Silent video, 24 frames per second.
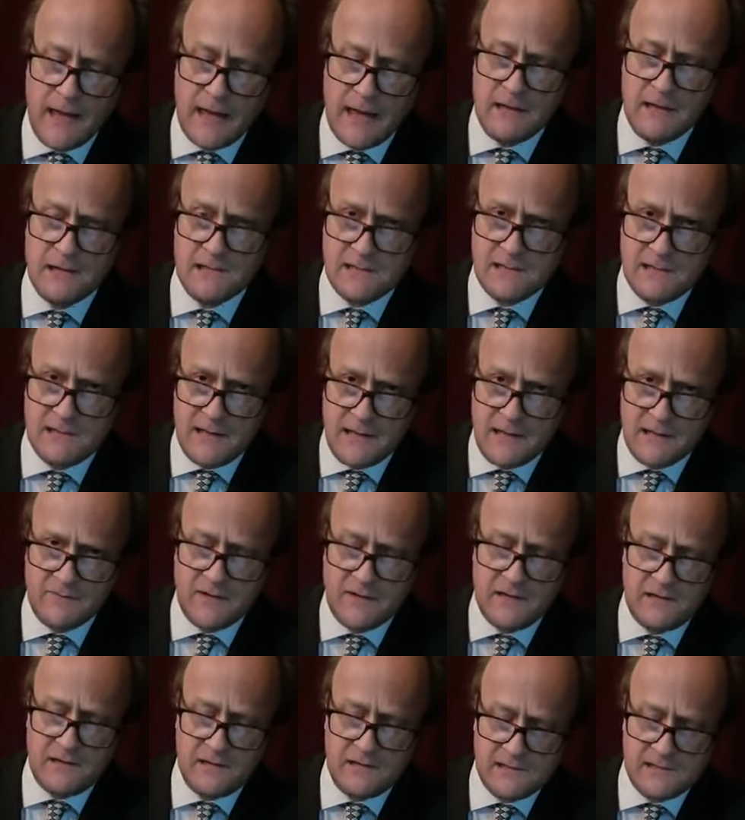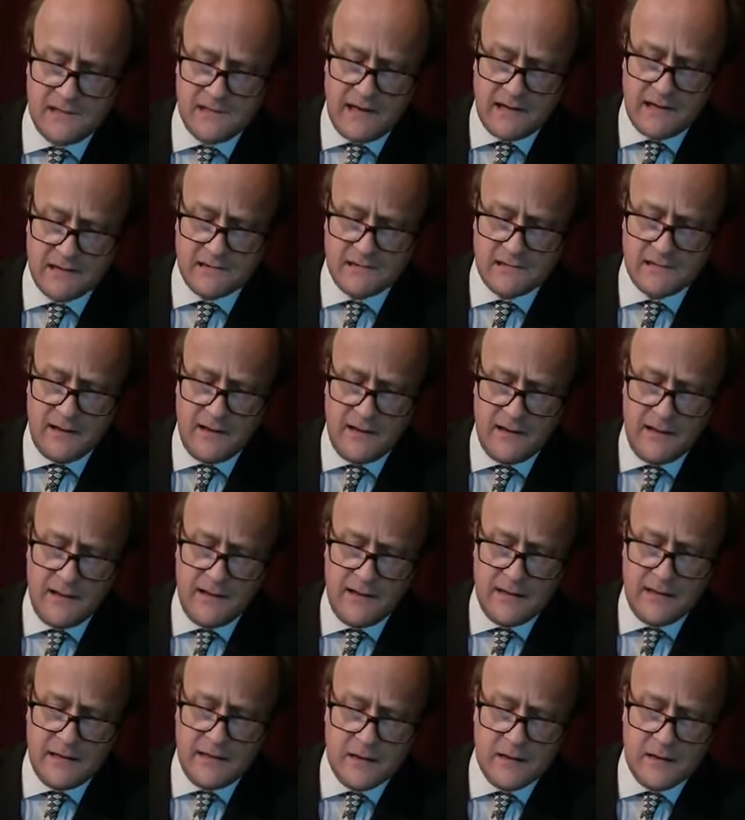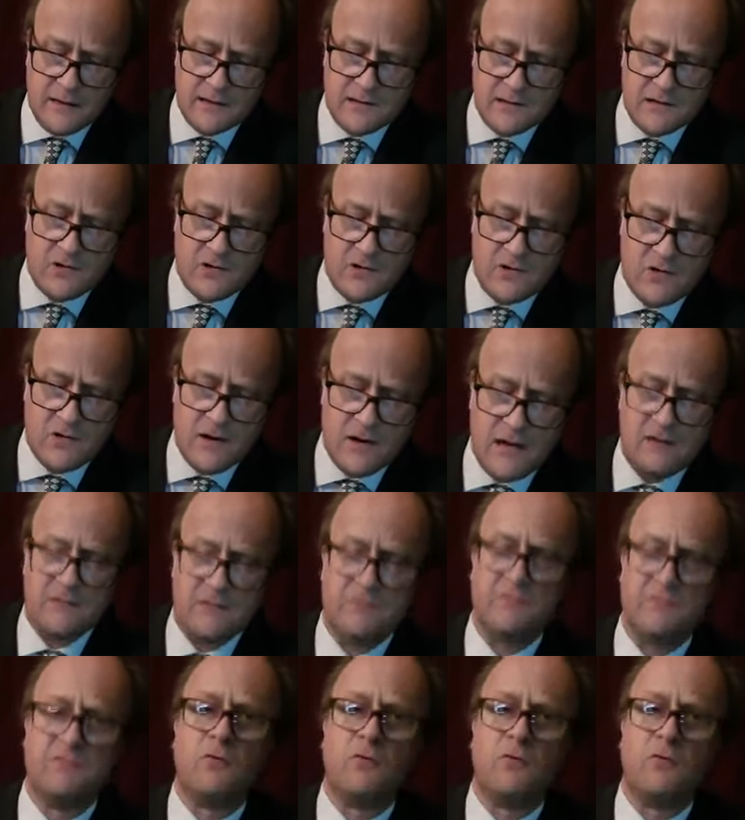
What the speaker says: and instead of it, he says, he heard a great